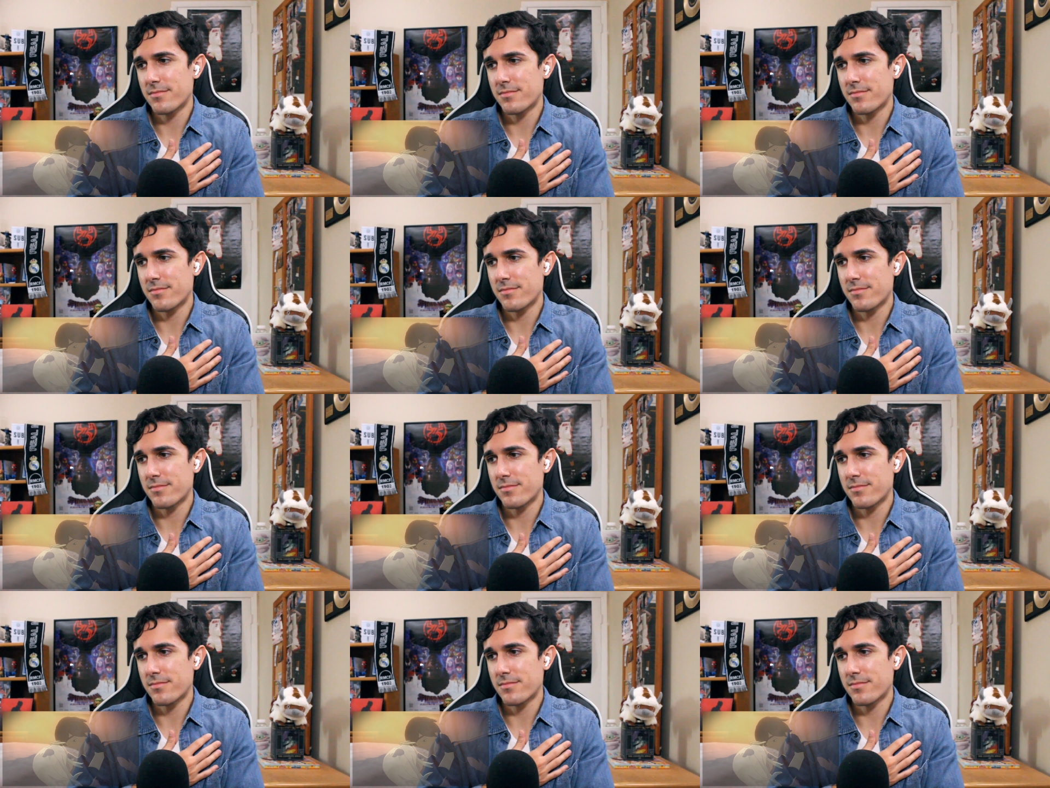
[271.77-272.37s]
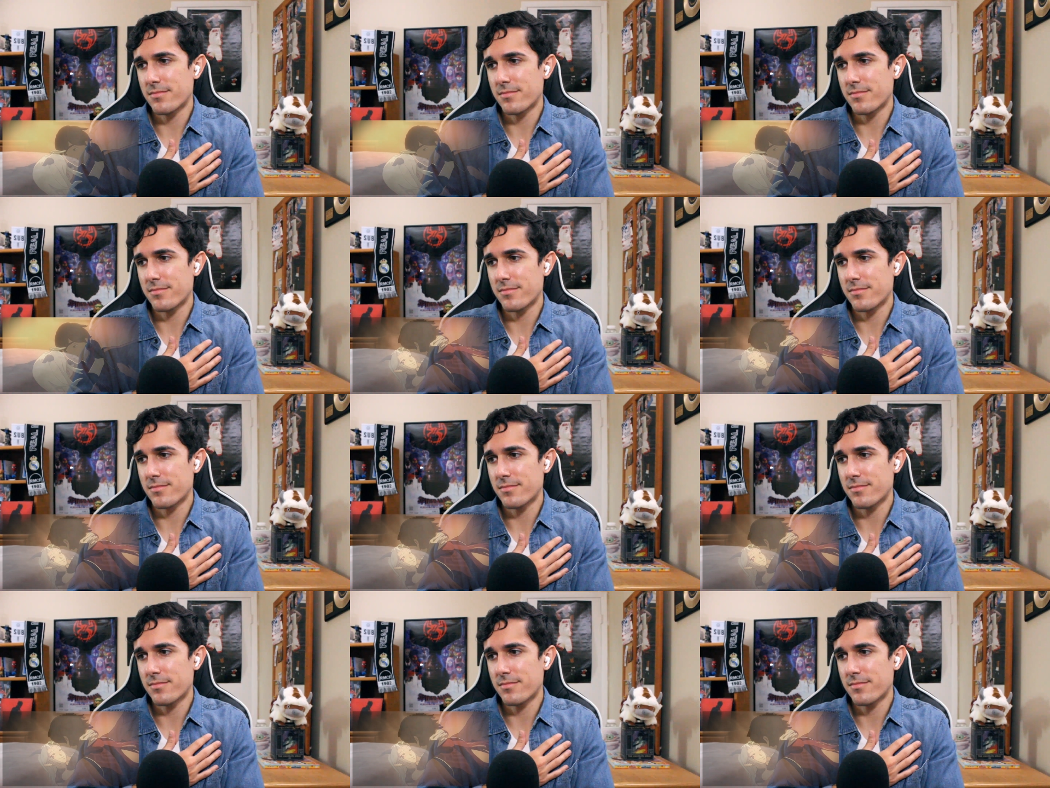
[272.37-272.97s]

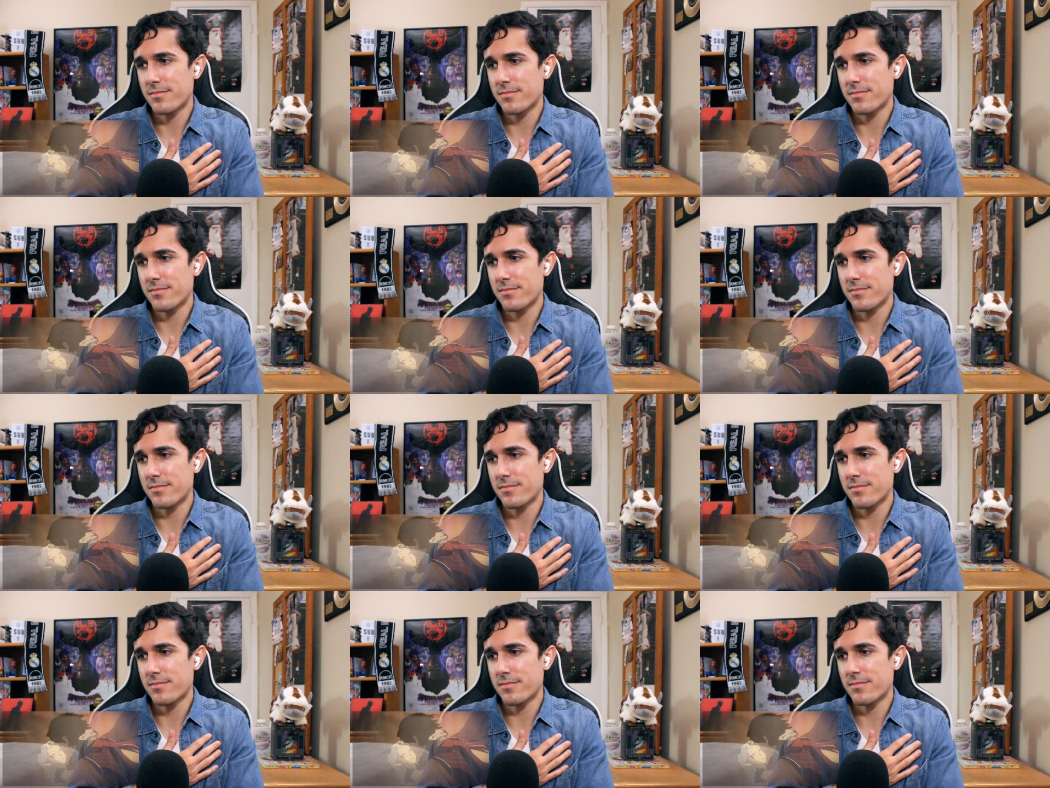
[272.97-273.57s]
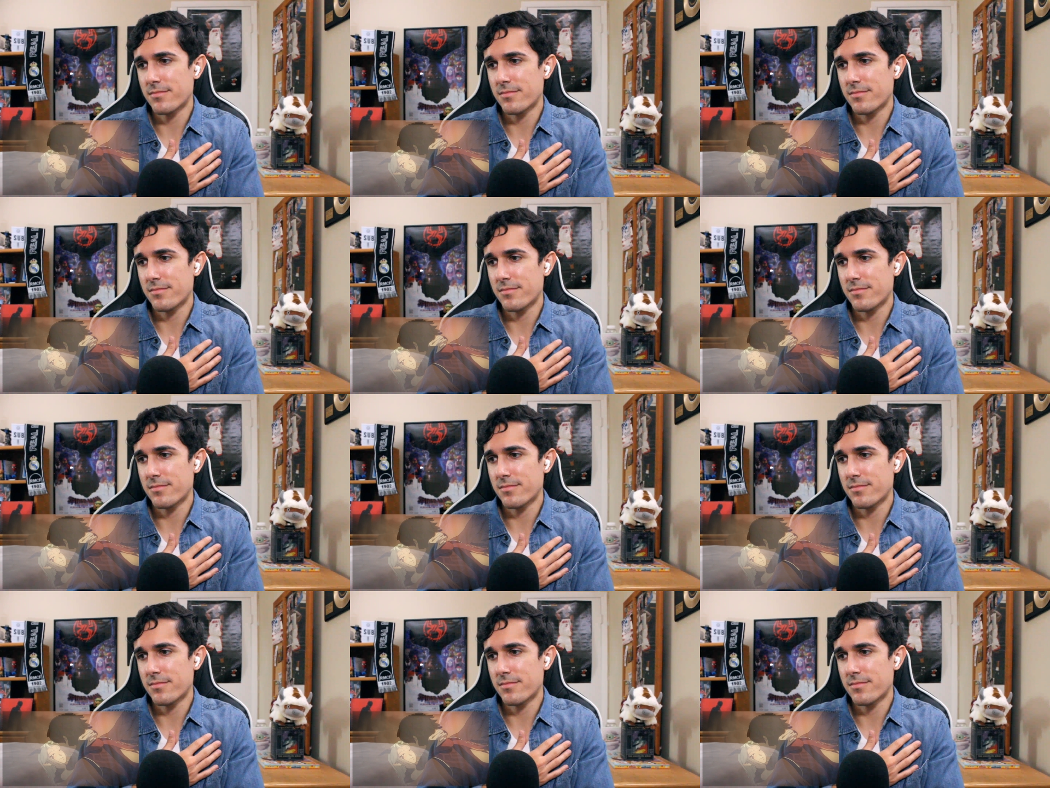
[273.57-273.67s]
No one is speaking in this clip.